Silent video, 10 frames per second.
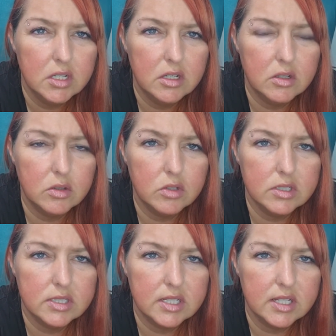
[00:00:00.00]
It
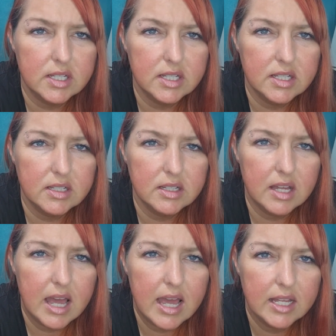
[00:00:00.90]
looks like
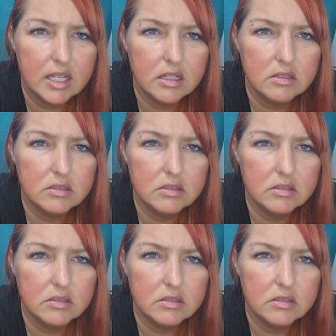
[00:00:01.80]
agate.